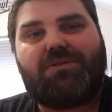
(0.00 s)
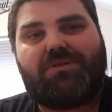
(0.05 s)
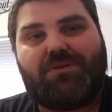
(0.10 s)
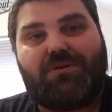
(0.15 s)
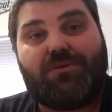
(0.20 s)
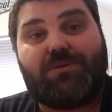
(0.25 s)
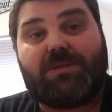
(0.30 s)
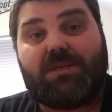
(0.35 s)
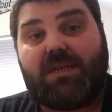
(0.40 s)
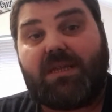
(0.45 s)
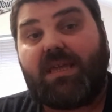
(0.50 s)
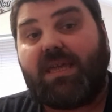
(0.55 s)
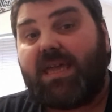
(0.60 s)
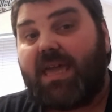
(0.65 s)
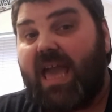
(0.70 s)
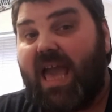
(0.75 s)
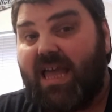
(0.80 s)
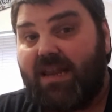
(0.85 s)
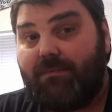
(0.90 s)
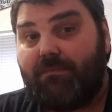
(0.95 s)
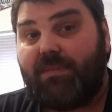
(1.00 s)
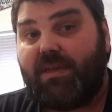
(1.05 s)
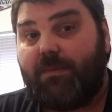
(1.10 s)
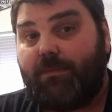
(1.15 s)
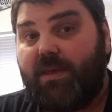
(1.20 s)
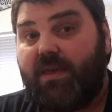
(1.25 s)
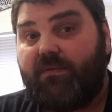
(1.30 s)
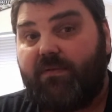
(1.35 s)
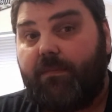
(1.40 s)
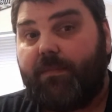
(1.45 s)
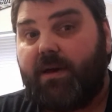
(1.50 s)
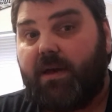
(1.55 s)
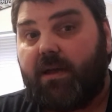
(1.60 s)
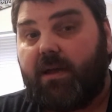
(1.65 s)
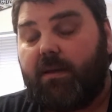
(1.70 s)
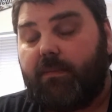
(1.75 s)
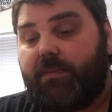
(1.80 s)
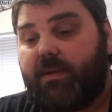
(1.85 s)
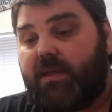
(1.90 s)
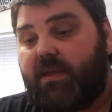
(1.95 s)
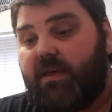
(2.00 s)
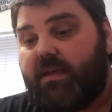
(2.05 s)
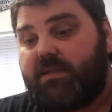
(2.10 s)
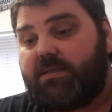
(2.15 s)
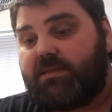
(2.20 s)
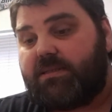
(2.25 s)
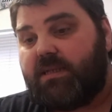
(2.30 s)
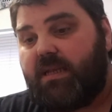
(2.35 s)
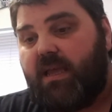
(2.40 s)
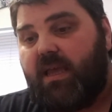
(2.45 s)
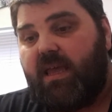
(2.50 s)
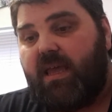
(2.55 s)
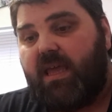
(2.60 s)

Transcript: doors can be a bit of a bugger, because